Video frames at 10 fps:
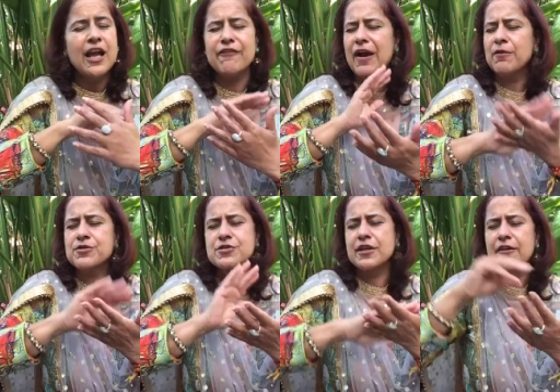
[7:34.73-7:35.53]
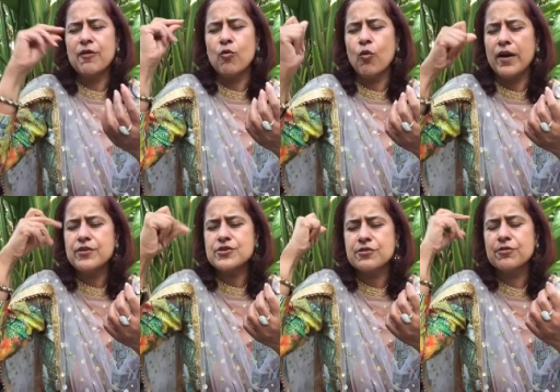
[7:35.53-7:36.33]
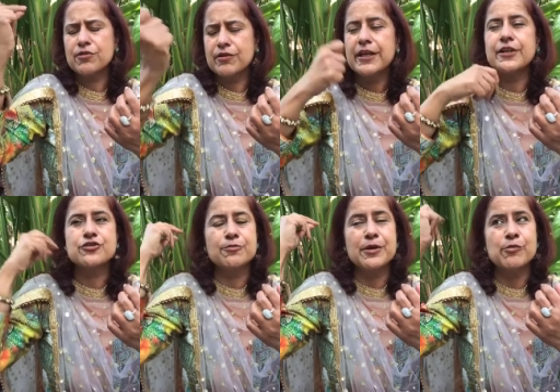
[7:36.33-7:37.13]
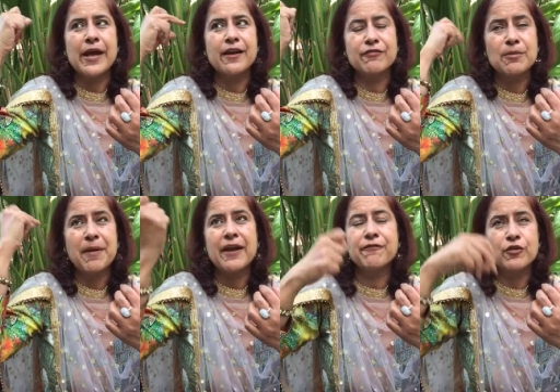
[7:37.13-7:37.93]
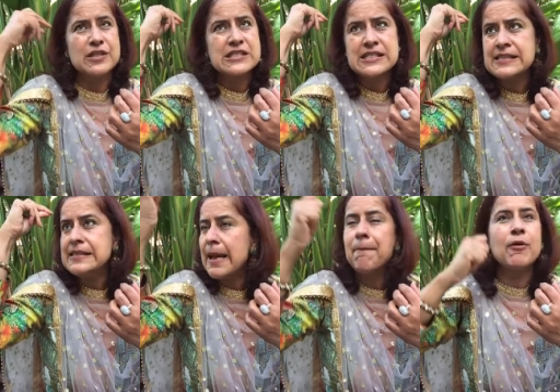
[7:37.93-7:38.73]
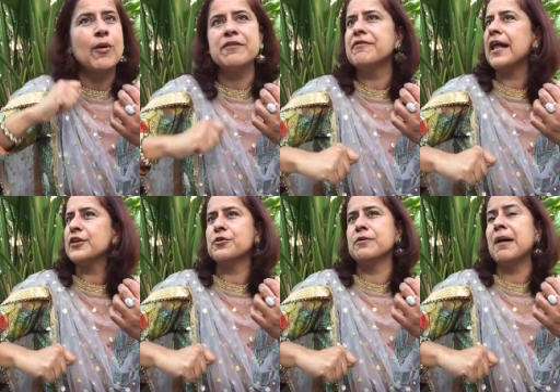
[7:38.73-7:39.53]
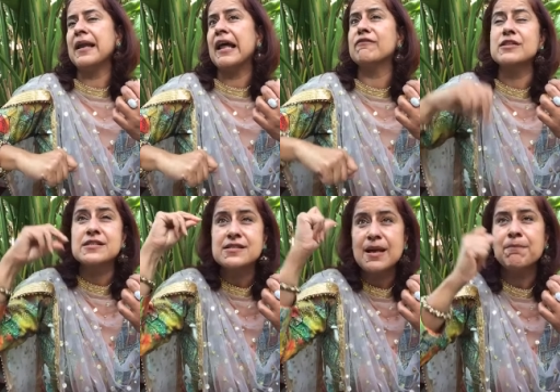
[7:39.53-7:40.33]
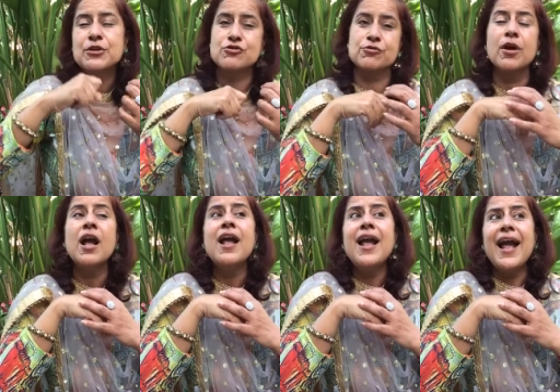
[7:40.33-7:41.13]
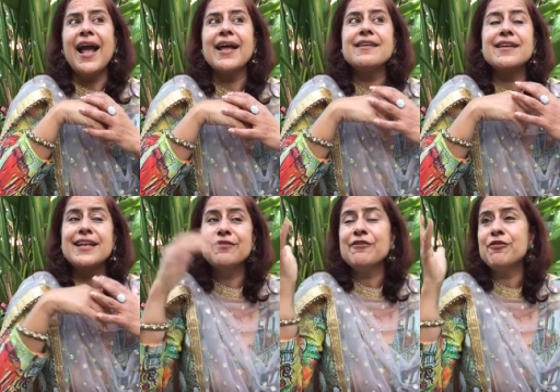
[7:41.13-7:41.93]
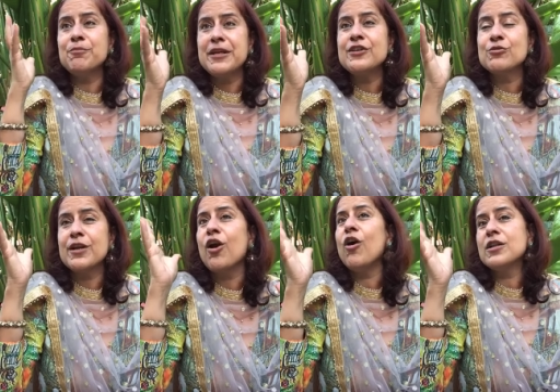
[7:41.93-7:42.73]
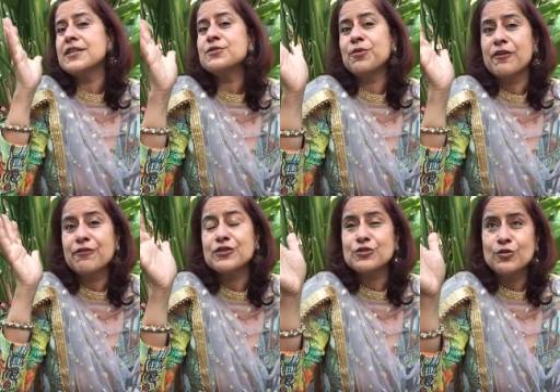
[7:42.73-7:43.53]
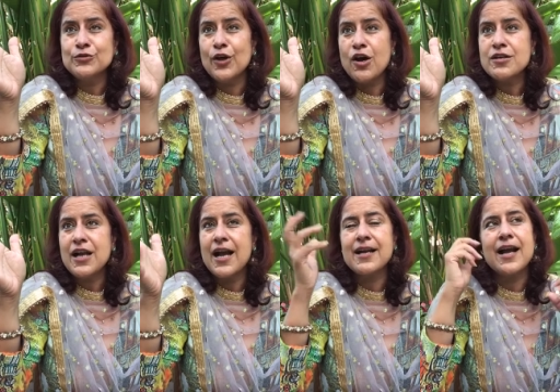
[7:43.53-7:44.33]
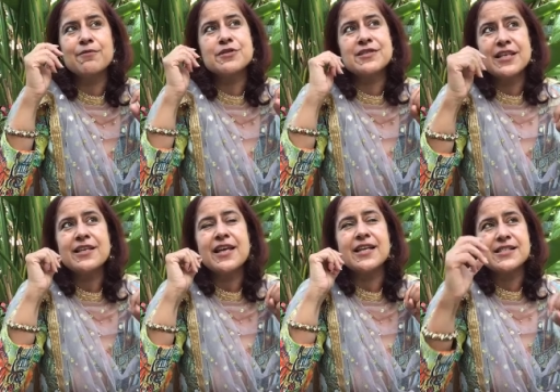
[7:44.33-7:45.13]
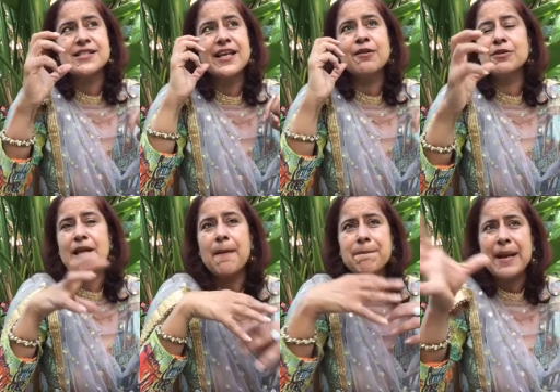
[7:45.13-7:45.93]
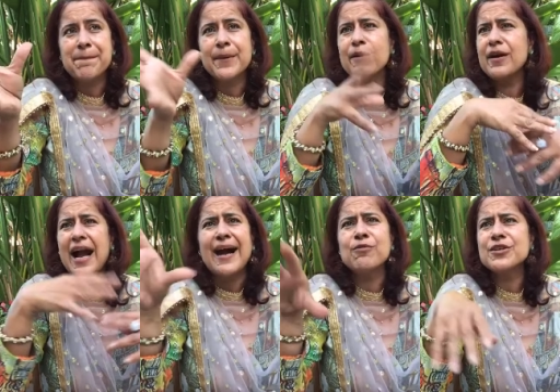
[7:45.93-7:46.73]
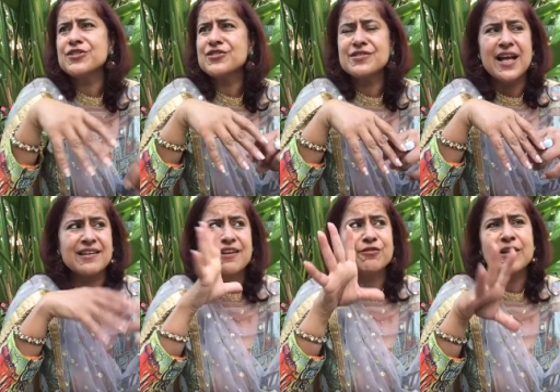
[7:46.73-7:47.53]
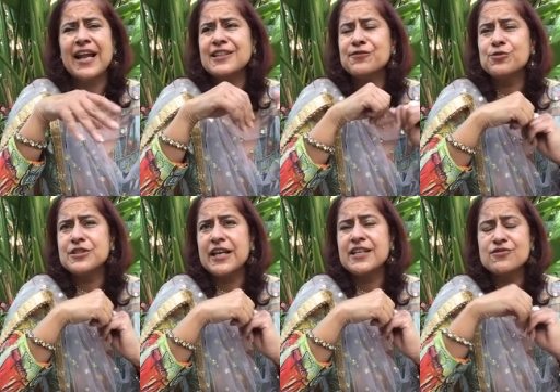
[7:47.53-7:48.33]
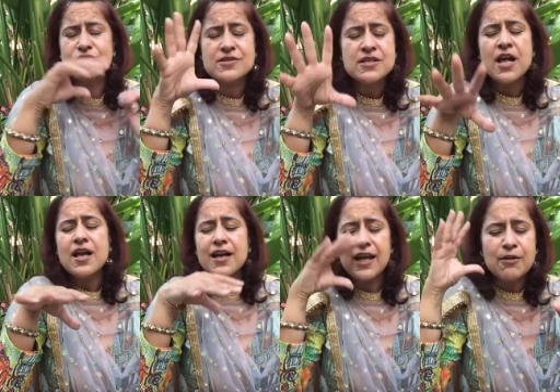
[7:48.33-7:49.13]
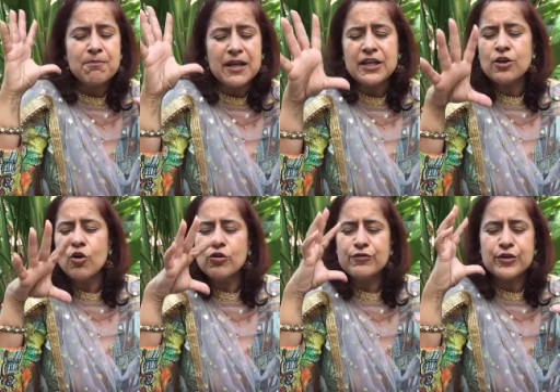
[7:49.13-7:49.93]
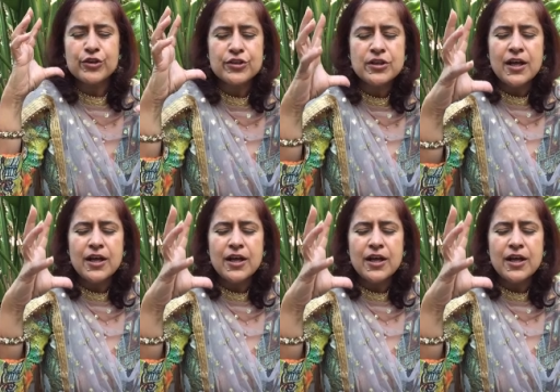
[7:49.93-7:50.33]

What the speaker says: If I was to give 1, 2, 3, it should be right off the bat for this is number 1 value in my life, this is number 2. And even for me doing all this work for so long, I was thinking and sitting with that paper hours, I think for the last few days, just kind of mulling over,